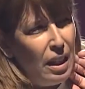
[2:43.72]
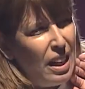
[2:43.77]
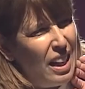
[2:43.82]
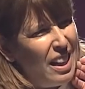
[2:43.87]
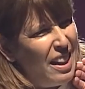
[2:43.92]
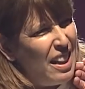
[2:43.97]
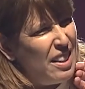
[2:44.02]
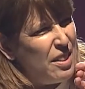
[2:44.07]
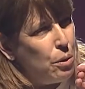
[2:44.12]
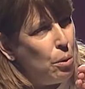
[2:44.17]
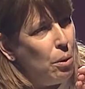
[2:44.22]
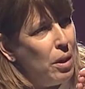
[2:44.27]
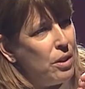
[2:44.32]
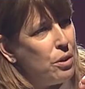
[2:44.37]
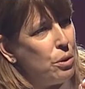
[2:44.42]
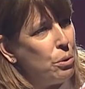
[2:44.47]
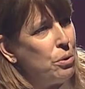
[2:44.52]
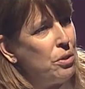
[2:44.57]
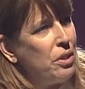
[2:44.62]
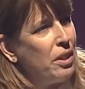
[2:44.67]
That's quite
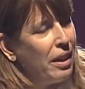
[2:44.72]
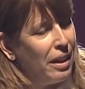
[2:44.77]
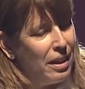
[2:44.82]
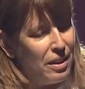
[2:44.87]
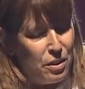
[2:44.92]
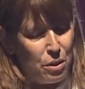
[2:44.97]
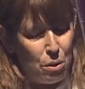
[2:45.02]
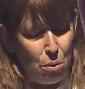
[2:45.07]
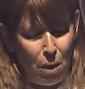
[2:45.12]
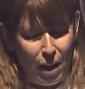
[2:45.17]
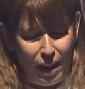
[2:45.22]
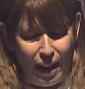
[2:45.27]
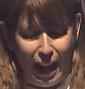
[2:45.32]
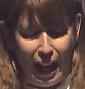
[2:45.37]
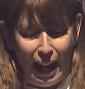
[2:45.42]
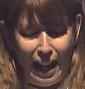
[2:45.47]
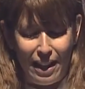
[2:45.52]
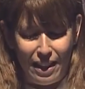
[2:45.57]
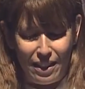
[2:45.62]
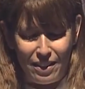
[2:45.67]
daunting, it's quite
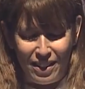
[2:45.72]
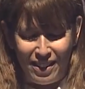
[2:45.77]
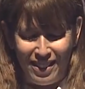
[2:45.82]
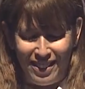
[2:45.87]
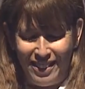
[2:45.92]
hard,